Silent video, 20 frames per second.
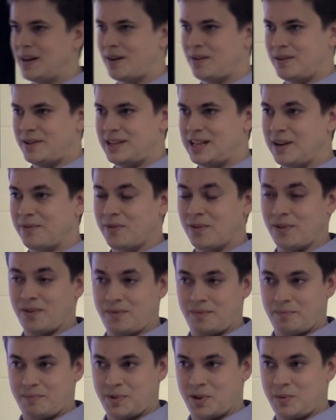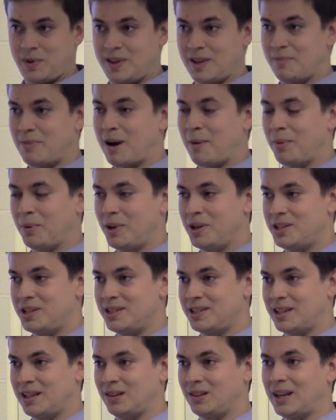that are different between the
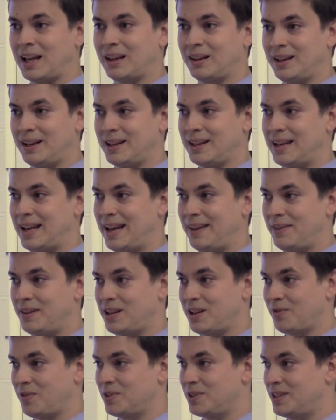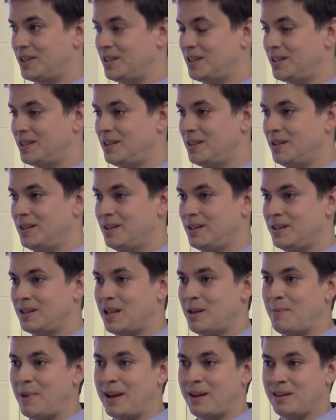populations that likely contain the differences
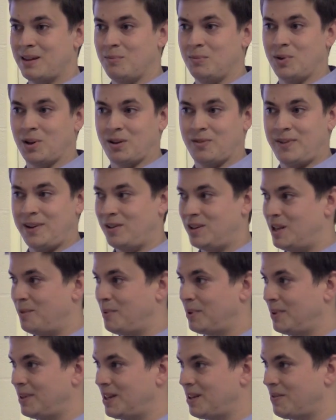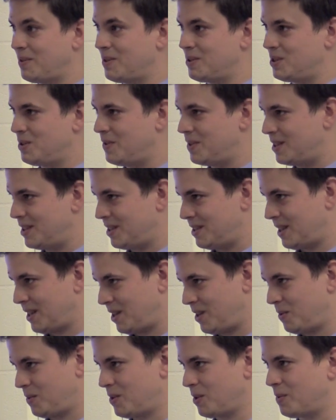that make them look phenotypically different. So this is
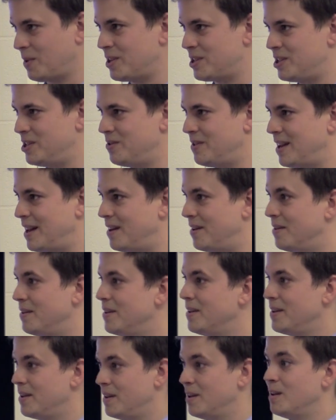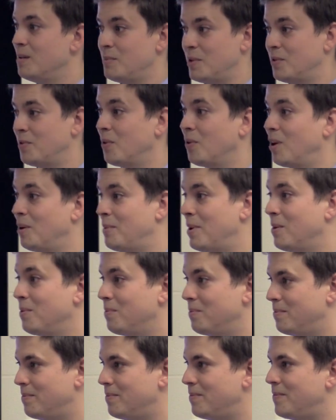like the question you had before
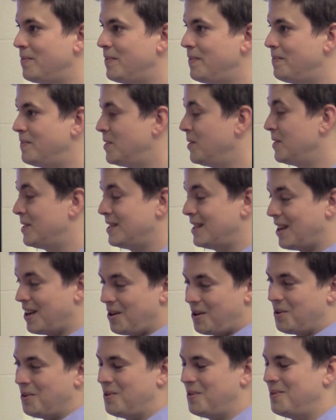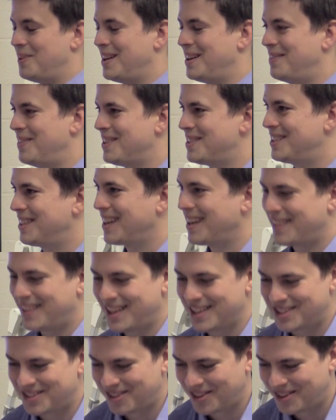about, so this is how you go investigate
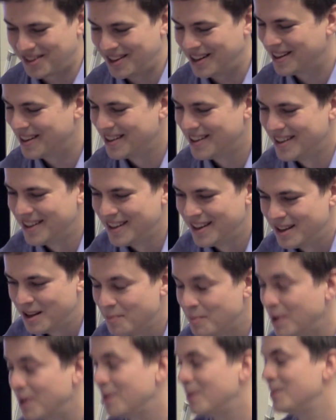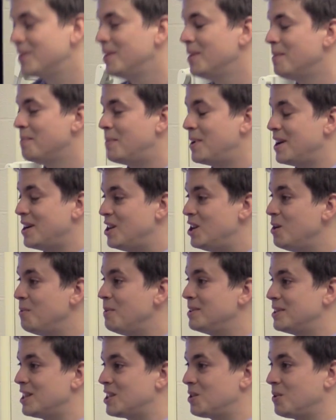that sort of thing. But in
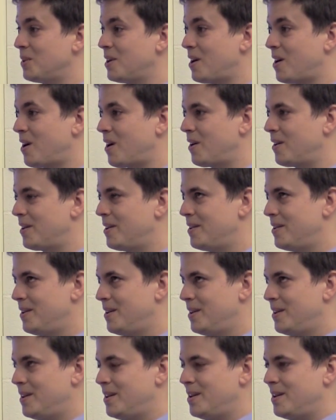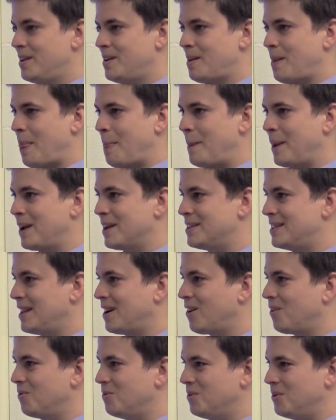humans, it's really hard because they
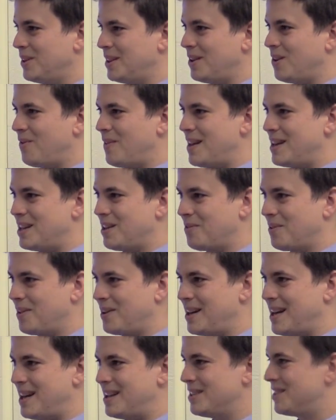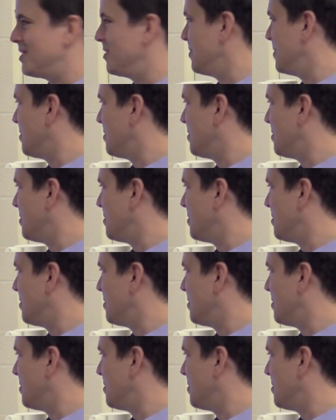aren't really all that different yet. So